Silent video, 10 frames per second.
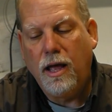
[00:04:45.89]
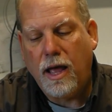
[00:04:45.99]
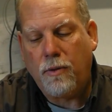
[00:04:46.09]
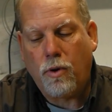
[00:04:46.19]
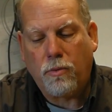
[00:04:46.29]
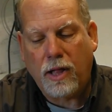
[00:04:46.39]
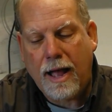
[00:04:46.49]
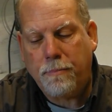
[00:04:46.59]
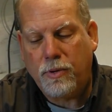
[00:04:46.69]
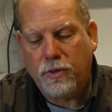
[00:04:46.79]
and what will
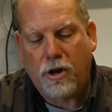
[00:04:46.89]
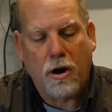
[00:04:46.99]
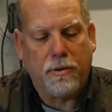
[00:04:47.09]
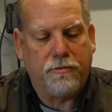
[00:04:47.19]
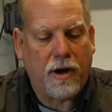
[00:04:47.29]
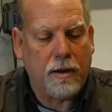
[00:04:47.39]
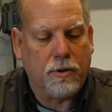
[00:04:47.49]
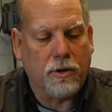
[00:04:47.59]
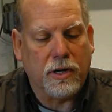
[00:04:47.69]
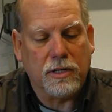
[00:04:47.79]
happen with carbon
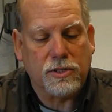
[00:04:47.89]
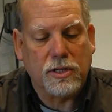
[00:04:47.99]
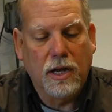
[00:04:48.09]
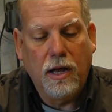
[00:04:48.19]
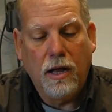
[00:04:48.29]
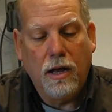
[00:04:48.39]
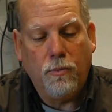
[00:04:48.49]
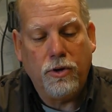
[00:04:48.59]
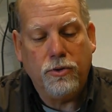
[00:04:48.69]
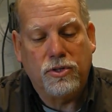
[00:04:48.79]
fiber is
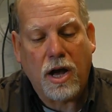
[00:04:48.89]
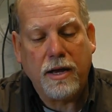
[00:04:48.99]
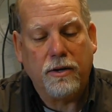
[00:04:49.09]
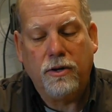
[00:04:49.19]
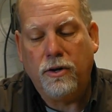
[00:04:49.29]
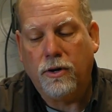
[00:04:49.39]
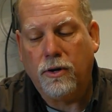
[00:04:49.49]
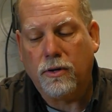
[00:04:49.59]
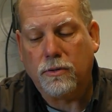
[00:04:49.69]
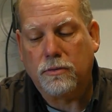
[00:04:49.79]
when you tighten
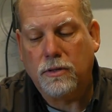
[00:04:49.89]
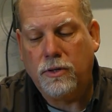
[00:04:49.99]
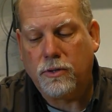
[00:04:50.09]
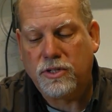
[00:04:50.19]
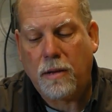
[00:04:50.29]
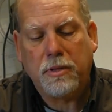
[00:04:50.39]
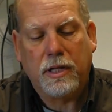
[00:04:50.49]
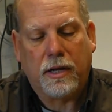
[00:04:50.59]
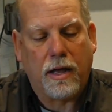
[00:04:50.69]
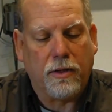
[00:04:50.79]
your assembly
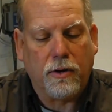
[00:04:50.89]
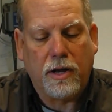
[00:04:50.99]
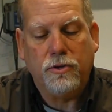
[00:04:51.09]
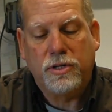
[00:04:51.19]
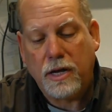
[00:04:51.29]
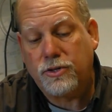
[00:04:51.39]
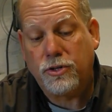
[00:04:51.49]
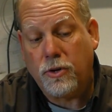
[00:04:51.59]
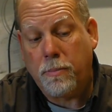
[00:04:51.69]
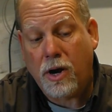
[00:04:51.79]
together and you tension
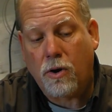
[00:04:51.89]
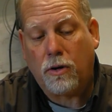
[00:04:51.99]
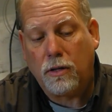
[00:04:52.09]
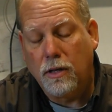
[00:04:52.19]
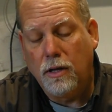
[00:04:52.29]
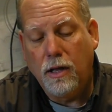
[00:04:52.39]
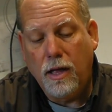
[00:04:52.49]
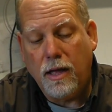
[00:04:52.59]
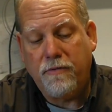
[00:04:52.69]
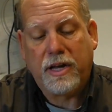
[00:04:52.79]
your barrel,
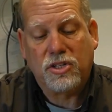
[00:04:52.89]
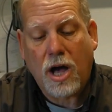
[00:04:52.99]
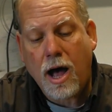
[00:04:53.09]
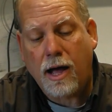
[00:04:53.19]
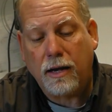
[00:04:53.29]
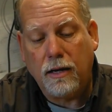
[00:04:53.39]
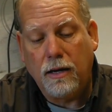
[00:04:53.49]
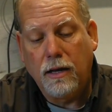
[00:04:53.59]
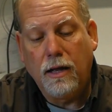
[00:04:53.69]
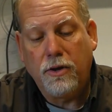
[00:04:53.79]
if it gets hot,
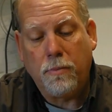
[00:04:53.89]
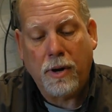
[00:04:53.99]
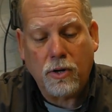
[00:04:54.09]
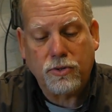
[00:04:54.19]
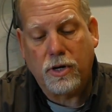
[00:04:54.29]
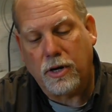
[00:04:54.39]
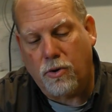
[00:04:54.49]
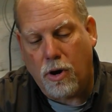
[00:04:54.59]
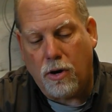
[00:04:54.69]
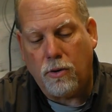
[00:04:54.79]
your barrel's going to
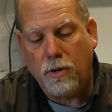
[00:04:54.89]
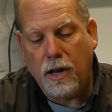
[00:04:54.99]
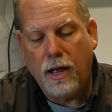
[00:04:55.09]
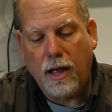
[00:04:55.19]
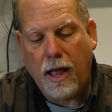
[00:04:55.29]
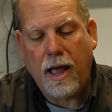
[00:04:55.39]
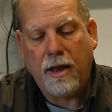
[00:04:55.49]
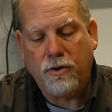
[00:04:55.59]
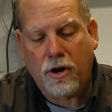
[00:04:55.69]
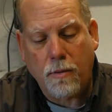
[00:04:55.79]
grow,
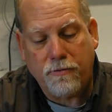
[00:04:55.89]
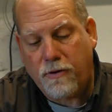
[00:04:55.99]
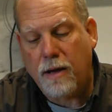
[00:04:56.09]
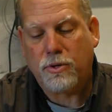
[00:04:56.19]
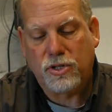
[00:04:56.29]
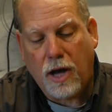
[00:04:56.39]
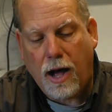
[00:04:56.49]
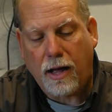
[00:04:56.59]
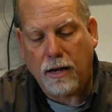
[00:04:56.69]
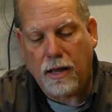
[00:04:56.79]
and your carbon fiber's
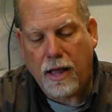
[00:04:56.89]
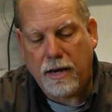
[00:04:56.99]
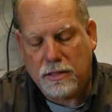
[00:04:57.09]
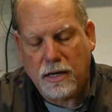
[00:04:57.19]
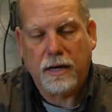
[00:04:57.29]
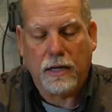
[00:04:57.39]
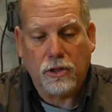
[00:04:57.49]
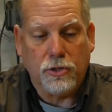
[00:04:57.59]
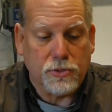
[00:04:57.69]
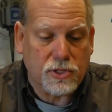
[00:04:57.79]
not, and it's going to get
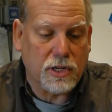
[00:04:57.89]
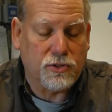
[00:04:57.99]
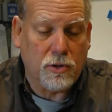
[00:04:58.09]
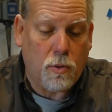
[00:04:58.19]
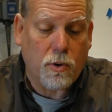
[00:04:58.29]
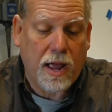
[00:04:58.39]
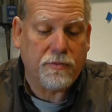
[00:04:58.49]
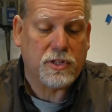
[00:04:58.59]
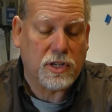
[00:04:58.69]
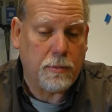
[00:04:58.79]
loose. So you won't have
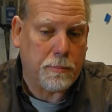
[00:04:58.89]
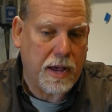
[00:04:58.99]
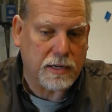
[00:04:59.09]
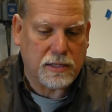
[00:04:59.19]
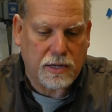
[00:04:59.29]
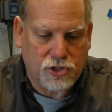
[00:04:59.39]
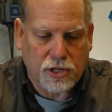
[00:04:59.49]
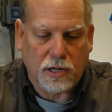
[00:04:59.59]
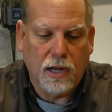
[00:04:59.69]
the same amount of tension